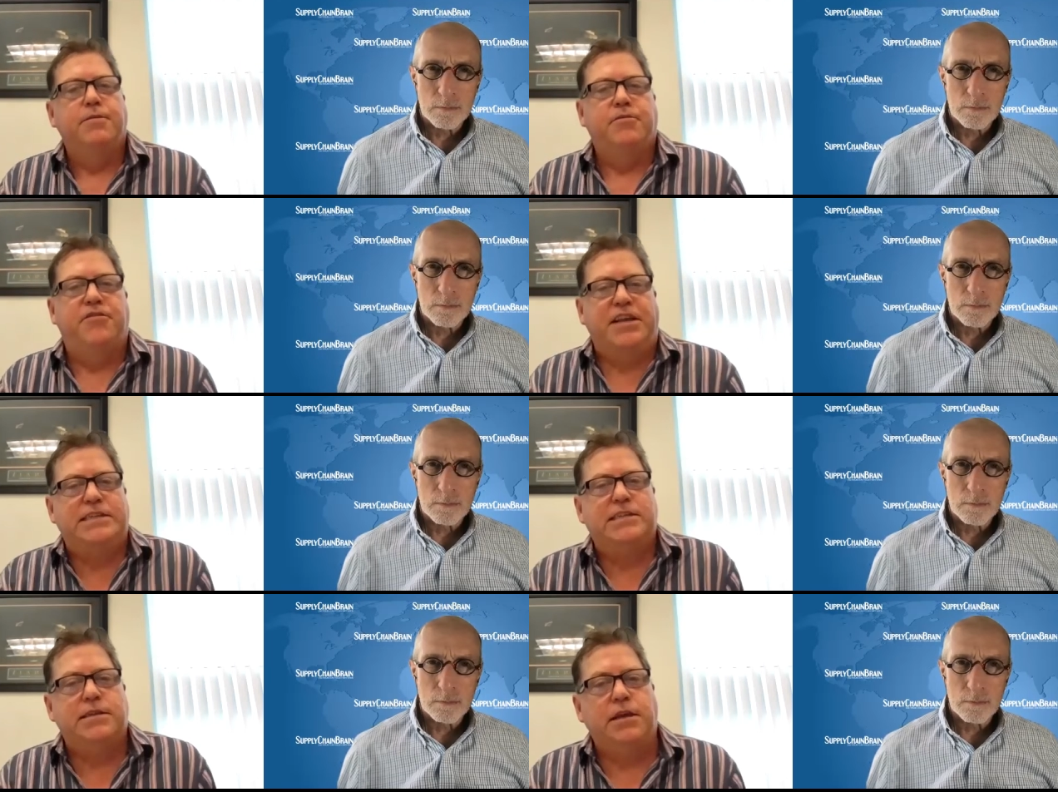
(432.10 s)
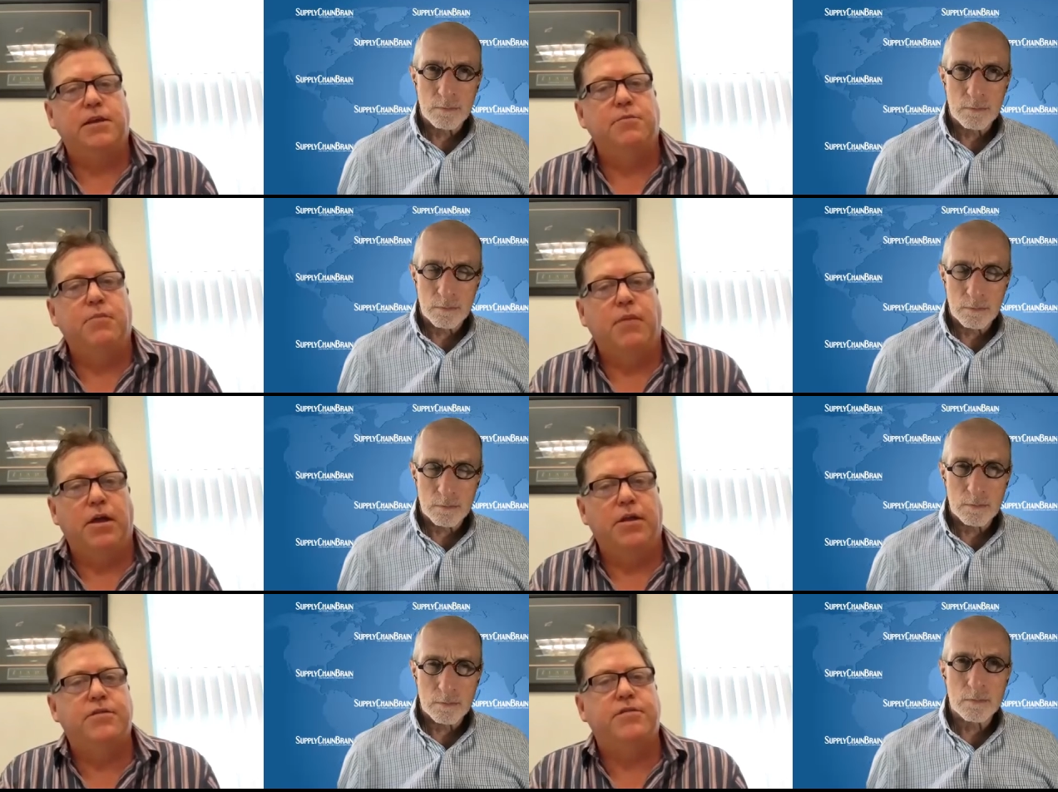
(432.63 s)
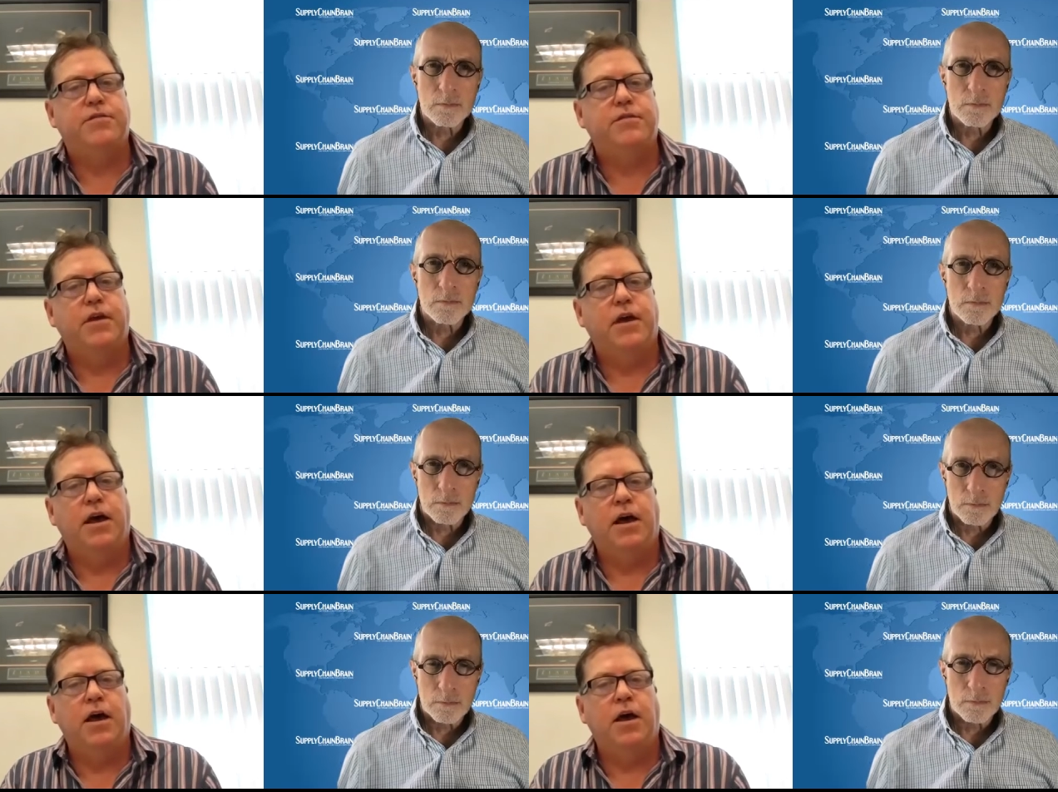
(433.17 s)
Speaker 1: sixteen
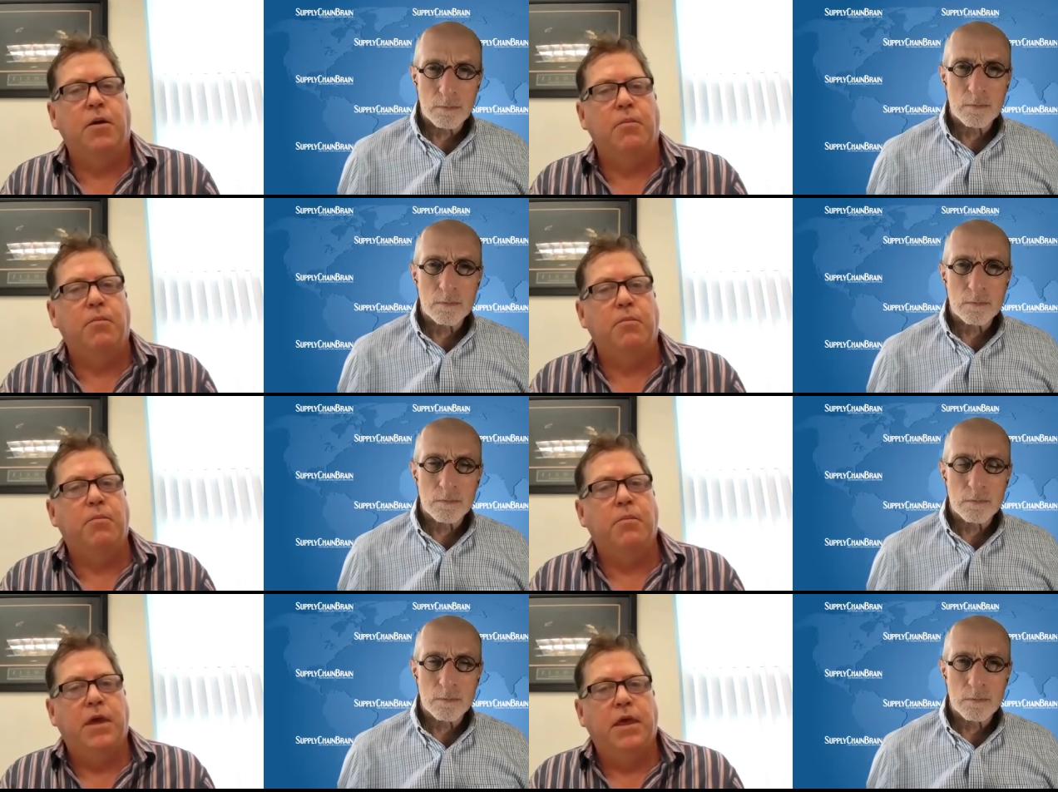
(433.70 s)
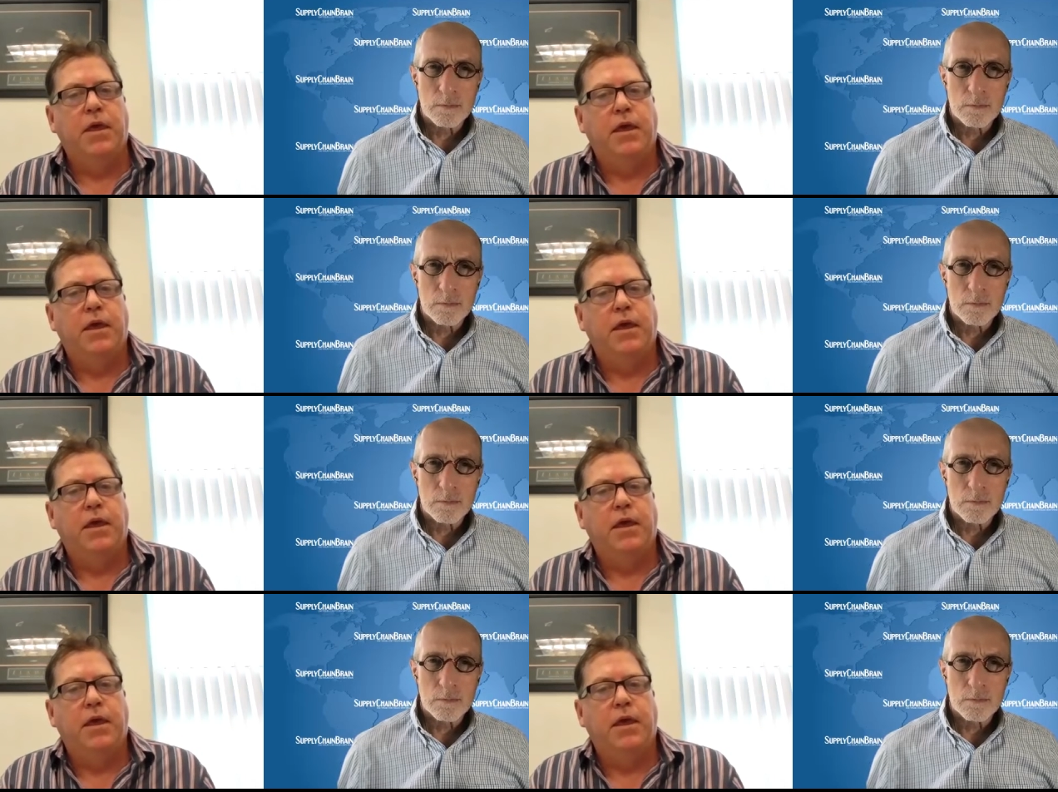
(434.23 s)
months. Um,